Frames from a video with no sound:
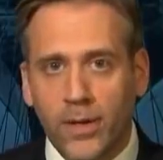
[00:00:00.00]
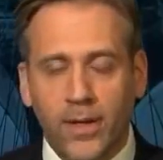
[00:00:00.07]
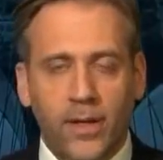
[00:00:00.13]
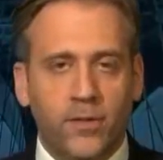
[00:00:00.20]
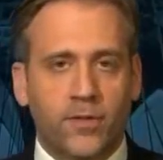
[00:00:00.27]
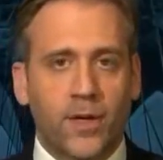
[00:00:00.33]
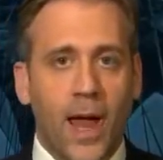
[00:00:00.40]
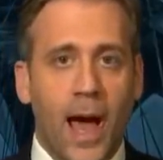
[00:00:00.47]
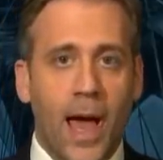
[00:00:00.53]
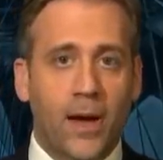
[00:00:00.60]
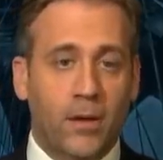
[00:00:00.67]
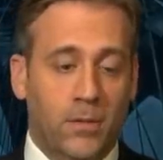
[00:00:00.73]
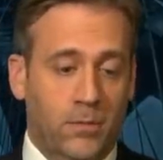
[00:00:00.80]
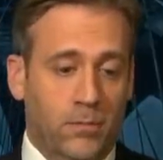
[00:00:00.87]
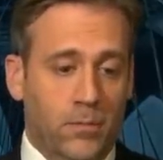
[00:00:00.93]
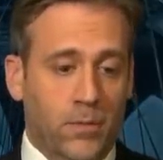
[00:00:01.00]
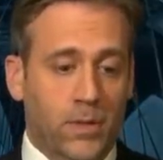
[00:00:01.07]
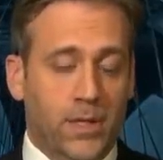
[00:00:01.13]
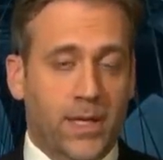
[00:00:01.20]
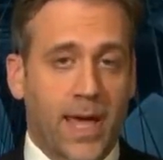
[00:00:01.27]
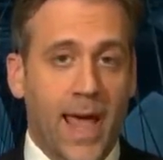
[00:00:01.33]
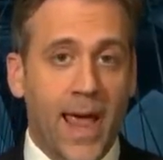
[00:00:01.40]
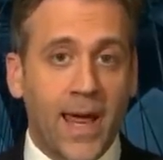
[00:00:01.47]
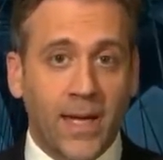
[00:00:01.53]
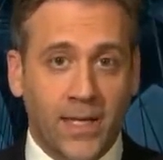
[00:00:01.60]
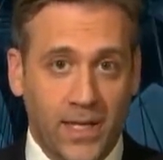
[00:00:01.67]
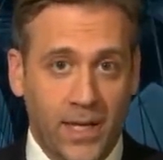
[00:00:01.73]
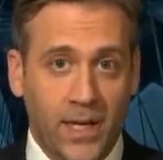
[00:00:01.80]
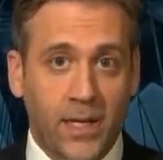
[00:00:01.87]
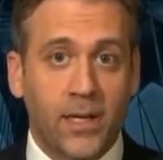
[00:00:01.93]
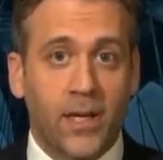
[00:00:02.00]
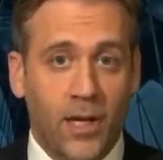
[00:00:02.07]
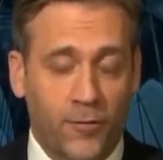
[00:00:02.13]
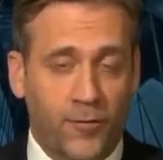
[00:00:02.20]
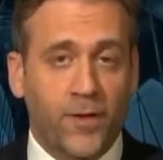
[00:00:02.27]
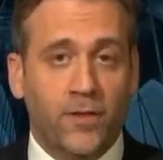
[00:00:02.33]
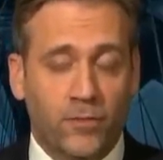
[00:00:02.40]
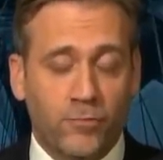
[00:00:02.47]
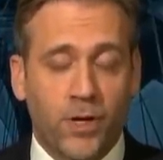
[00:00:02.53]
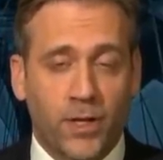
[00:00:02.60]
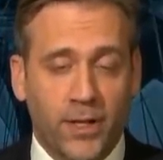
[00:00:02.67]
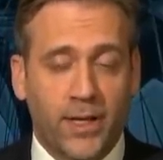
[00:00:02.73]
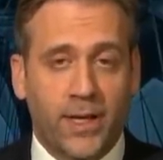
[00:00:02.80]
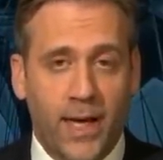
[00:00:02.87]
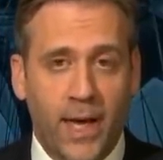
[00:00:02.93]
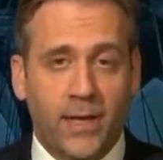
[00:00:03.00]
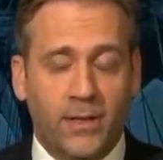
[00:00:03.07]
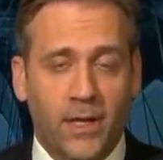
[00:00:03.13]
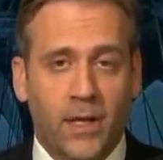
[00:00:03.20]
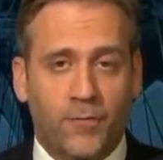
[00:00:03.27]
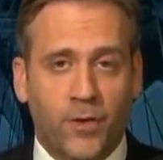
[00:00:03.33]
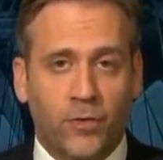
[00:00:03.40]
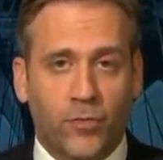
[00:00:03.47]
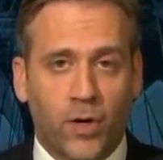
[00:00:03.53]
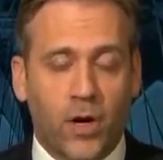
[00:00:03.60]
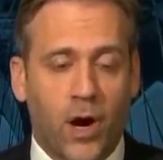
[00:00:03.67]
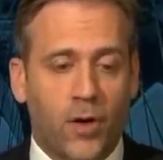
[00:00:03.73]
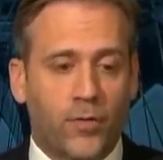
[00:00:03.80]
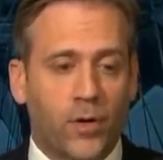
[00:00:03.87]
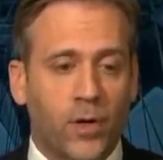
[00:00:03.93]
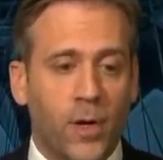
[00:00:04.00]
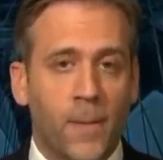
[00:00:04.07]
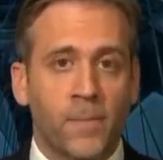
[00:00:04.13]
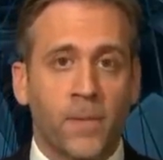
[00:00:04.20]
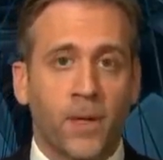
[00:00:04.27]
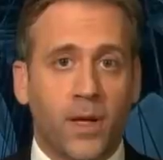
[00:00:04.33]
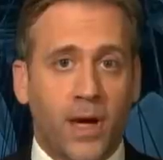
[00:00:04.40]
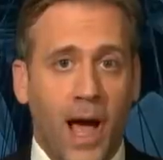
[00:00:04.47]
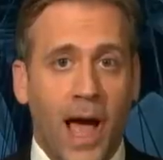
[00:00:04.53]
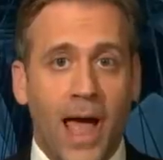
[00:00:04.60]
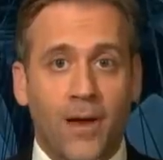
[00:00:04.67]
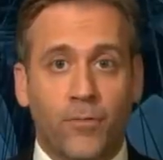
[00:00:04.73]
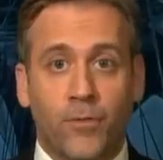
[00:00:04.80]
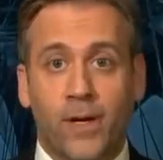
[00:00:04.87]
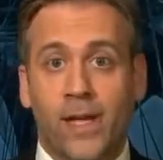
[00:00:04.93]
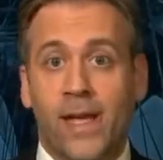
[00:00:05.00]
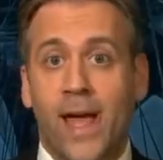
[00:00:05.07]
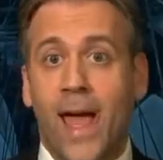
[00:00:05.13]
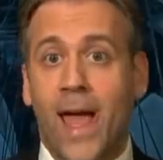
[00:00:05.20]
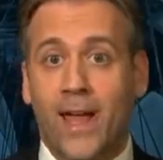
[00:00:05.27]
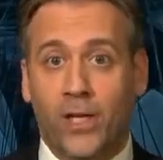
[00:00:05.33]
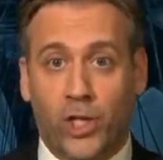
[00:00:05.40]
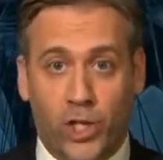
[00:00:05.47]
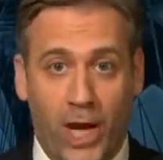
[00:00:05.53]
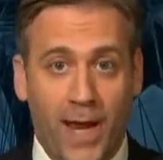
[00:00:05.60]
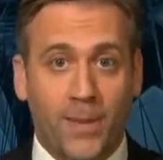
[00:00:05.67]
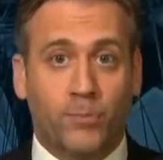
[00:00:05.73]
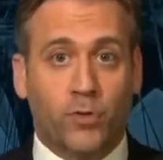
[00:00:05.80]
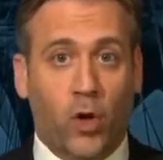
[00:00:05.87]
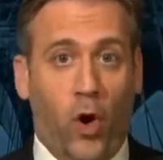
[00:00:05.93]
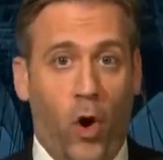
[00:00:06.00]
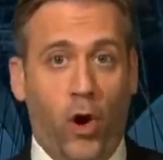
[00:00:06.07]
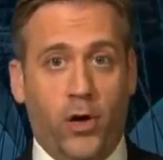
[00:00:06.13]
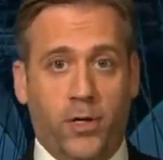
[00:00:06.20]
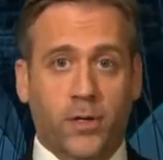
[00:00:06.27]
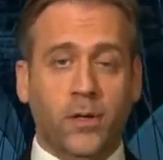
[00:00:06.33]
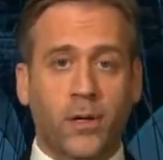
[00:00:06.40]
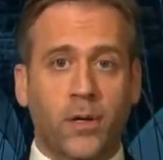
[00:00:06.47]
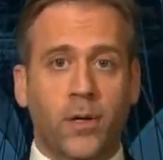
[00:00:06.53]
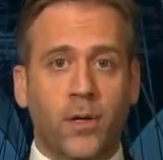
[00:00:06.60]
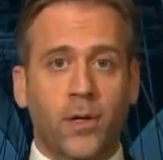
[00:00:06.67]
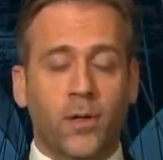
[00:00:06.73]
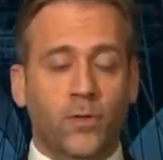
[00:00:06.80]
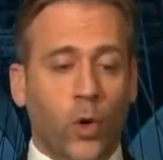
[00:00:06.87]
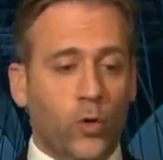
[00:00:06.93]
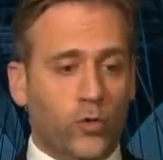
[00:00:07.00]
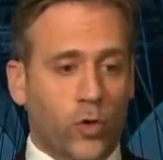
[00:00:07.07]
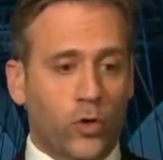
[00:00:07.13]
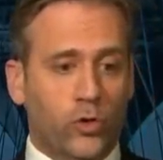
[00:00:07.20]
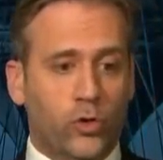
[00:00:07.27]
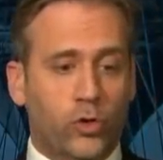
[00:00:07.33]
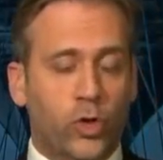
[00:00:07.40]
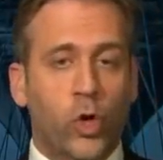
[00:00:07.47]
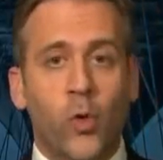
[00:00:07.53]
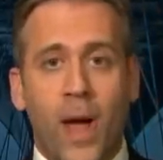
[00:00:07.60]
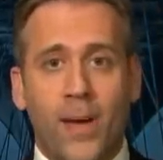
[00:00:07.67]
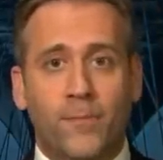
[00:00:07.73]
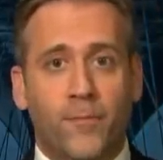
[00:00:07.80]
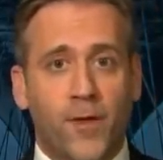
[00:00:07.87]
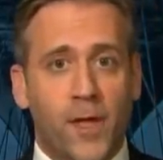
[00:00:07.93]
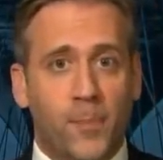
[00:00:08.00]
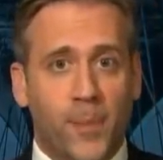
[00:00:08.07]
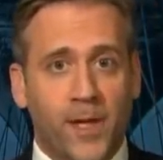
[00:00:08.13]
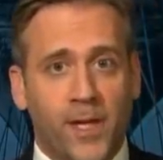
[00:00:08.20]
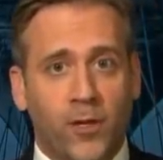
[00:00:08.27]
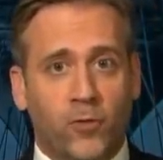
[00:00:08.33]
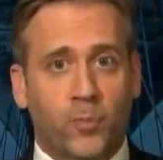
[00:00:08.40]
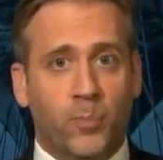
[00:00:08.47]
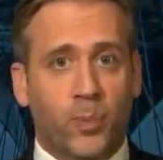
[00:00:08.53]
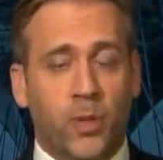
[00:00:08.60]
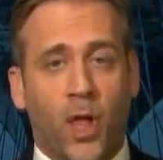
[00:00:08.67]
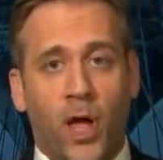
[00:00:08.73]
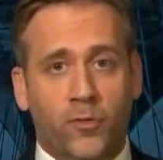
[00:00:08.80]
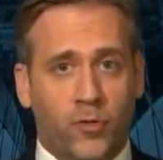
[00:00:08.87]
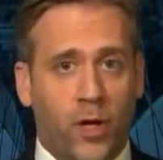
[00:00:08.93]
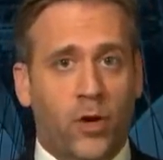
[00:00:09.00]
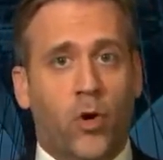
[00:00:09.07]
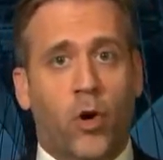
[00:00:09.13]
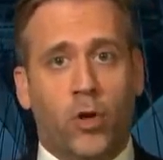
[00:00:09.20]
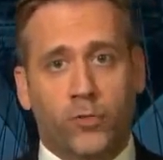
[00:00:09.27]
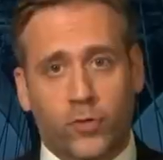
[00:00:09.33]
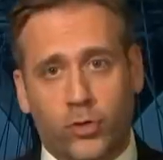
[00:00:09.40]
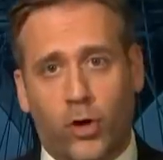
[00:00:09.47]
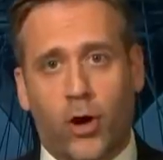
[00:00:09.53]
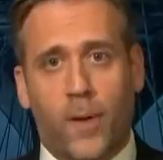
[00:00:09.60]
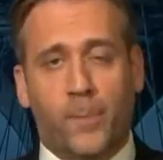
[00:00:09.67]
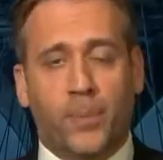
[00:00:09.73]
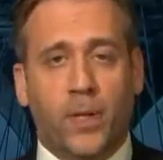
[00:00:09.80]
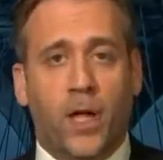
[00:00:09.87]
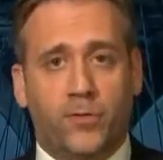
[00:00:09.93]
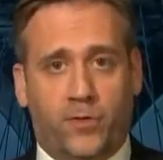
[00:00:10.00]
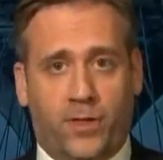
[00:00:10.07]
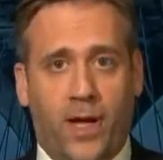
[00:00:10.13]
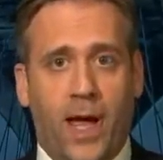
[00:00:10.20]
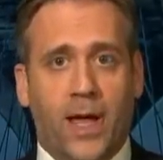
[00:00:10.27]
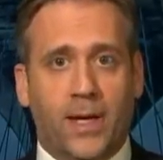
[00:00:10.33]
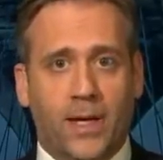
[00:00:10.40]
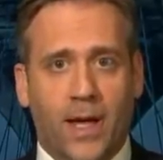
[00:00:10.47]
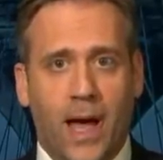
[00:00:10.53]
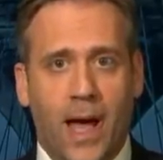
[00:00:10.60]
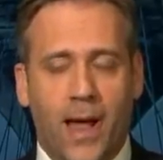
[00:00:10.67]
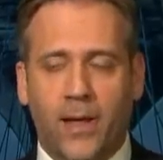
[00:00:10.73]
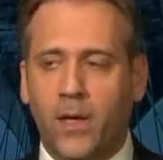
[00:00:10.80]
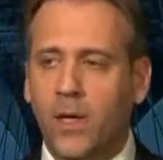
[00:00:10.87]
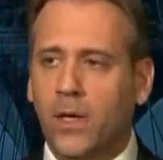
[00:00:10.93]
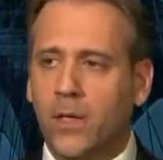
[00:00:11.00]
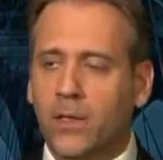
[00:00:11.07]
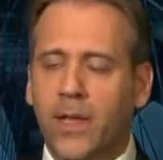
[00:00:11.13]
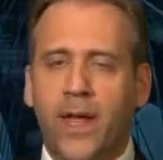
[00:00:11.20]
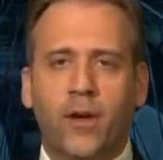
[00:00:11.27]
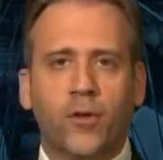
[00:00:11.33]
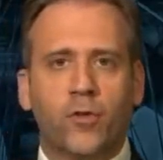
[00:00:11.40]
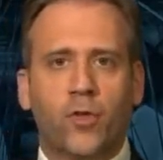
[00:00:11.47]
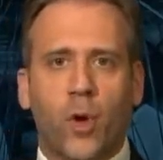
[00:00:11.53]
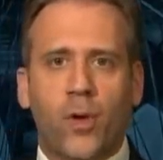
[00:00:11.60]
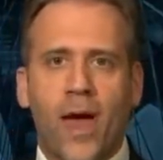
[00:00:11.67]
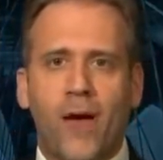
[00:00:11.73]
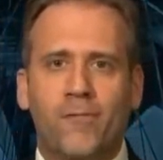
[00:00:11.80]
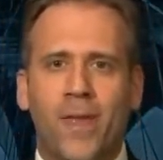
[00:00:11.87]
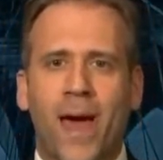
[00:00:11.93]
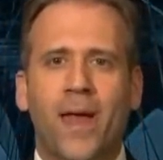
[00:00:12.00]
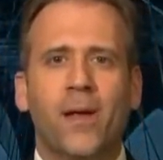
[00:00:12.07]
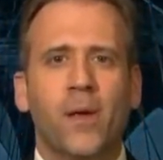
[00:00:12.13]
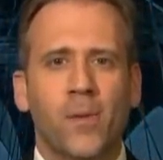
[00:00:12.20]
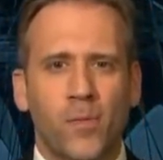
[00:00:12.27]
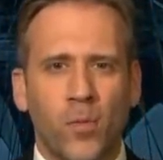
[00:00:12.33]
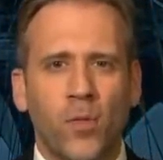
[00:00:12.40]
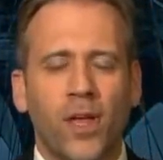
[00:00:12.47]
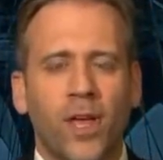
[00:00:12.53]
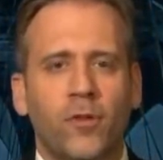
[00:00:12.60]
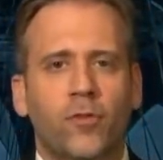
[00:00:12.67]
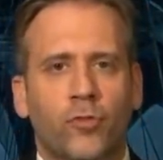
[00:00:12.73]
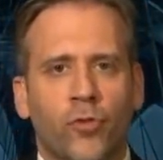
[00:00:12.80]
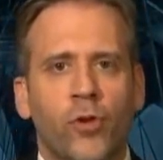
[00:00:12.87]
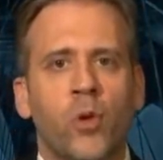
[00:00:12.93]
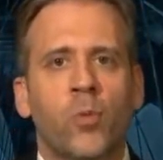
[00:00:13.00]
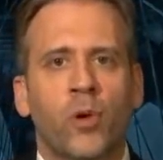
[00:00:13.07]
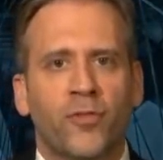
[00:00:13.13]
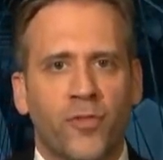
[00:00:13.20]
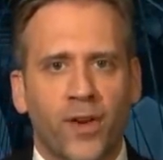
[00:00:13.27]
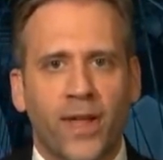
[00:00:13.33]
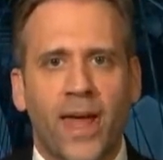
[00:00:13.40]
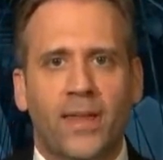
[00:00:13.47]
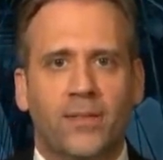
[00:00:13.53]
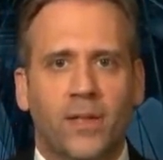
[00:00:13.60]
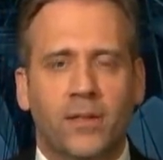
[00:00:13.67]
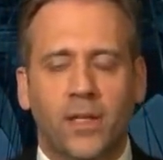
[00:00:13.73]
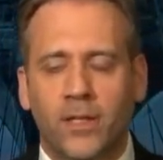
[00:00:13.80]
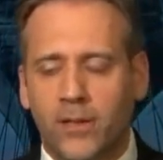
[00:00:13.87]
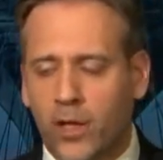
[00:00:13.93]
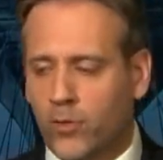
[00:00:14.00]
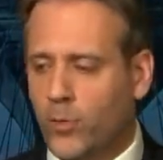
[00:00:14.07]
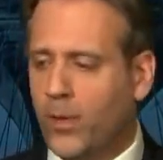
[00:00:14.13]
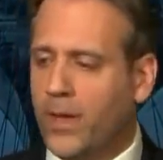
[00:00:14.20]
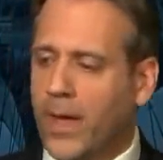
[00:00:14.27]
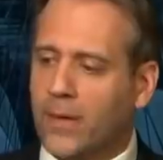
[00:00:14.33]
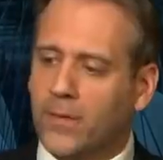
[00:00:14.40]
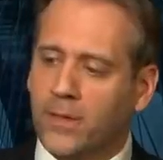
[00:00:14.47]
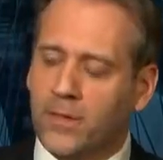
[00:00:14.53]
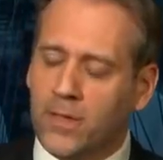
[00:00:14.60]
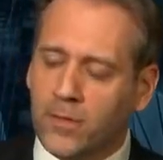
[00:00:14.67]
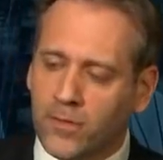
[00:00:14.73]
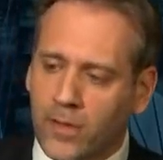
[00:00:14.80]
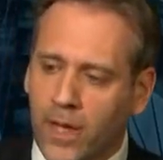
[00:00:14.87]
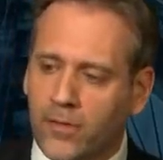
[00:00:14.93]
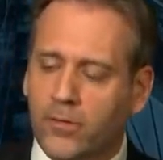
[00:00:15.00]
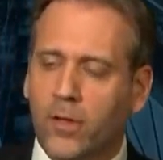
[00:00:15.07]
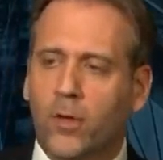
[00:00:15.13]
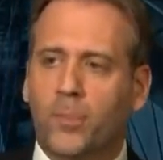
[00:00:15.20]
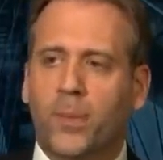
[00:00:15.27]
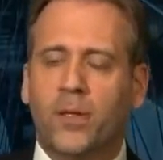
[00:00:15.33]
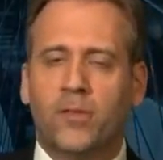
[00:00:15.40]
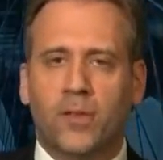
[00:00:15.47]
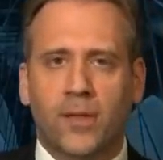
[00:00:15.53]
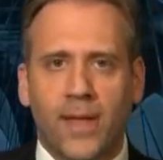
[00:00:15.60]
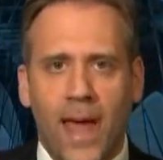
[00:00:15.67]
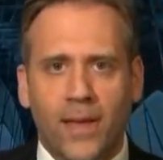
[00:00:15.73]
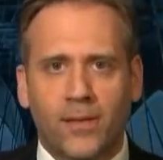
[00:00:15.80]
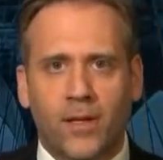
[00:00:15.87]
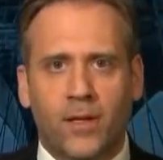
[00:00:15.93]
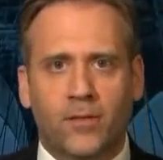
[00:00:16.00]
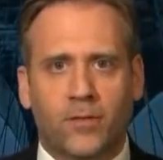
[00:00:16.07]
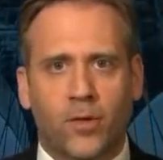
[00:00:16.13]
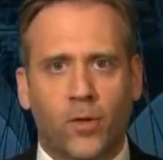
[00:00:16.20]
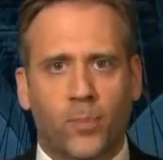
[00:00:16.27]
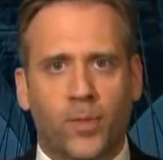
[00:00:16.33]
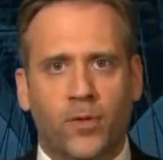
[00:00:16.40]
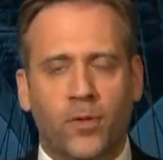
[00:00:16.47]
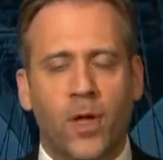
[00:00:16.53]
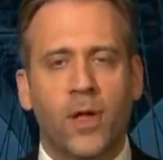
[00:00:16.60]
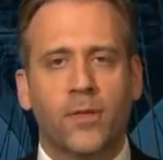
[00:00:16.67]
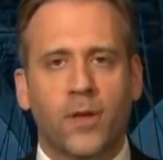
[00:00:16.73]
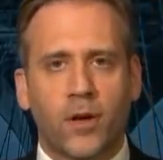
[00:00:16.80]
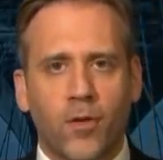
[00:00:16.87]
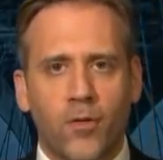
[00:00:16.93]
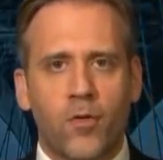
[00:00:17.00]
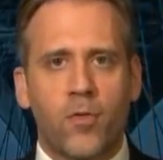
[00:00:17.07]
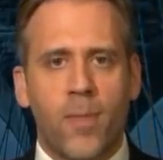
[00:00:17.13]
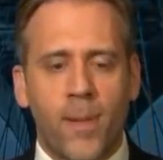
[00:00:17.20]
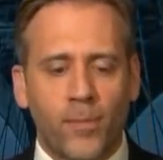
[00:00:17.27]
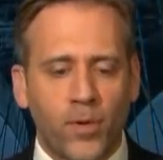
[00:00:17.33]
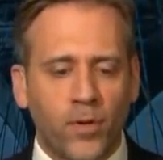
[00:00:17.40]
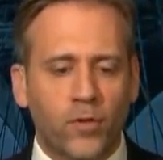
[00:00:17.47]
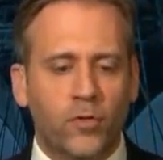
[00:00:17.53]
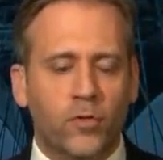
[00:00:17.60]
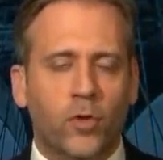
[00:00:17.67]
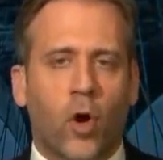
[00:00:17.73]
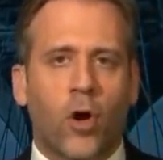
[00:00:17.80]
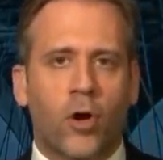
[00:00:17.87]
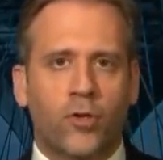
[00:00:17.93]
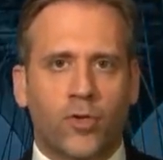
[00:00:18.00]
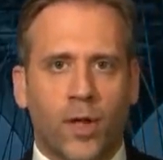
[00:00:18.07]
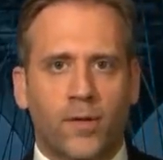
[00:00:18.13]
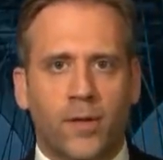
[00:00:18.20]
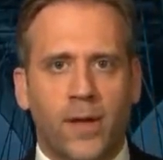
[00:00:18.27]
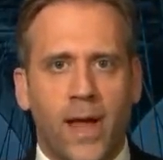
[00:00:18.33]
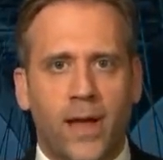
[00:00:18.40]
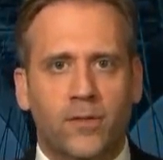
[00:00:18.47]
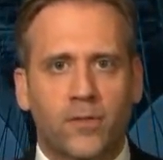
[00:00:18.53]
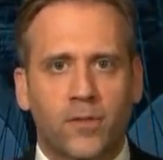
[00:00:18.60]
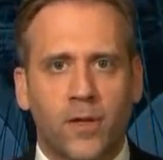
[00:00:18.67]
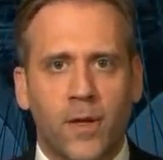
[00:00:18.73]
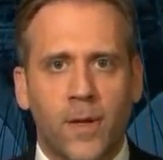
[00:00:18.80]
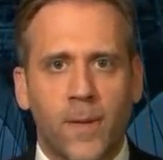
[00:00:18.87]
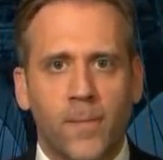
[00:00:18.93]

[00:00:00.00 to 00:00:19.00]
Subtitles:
is not KD, if he's really KD, if he's recovered, Kyrie and James Harden. Those are 2 MVPs plus an all-star plus kind of guy. Lakers don't have that. History will forget the details. Well, they had this nice little piece and that nice little piece. They're going to remember the stars on the Nets.